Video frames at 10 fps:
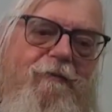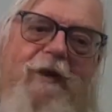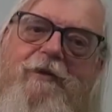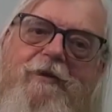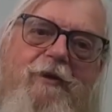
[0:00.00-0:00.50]

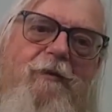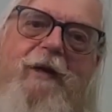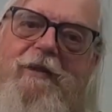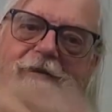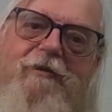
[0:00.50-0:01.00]
volunteered to go
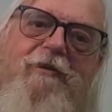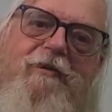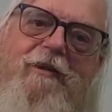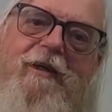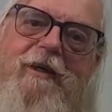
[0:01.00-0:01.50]
back to
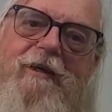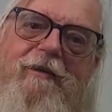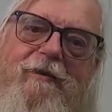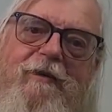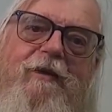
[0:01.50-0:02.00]
CCK,
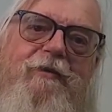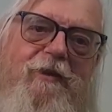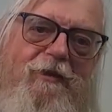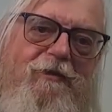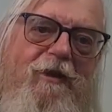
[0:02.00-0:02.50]
because that was a
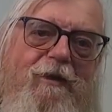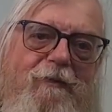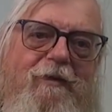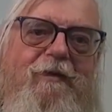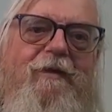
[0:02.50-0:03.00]
good
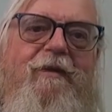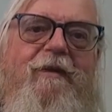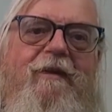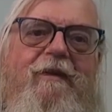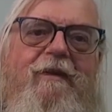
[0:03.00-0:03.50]
assignment.
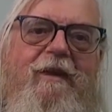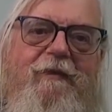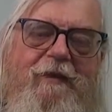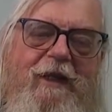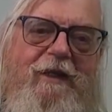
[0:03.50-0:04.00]
Then
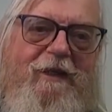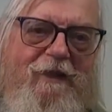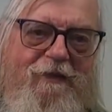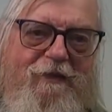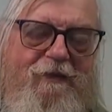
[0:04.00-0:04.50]
when that
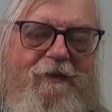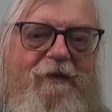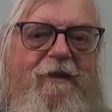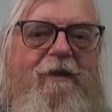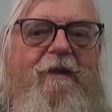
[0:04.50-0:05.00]
ended,
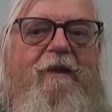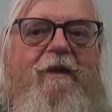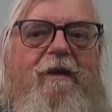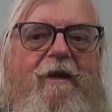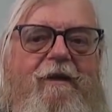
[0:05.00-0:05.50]

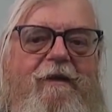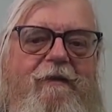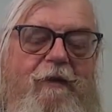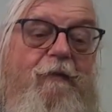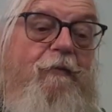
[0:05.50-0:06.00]

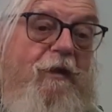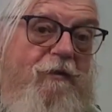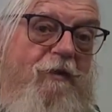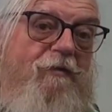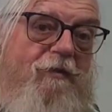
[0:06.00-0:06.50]
they,
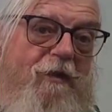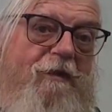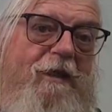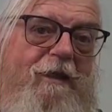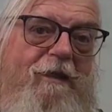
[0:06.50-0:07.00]
took us to
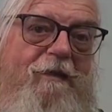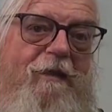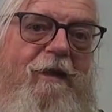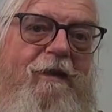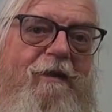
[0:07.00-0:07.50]
Kadena,
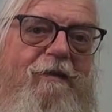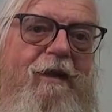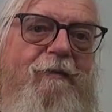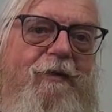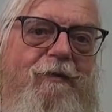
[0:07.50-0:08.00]
and I had a
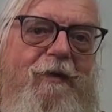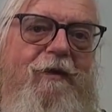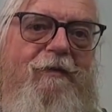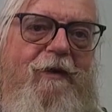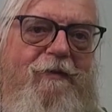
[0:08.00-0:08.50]
Japanese
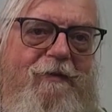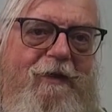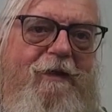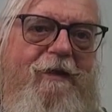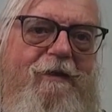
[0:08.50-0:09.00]
wife, so I
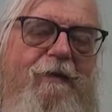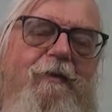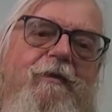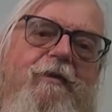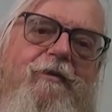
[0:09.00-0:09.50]
stayed there.
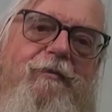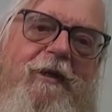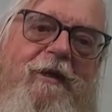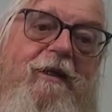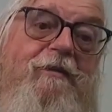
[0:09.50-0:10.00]
Then went to
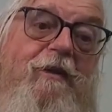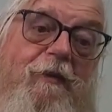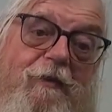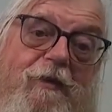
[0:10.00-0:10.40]
Japan. I stayed over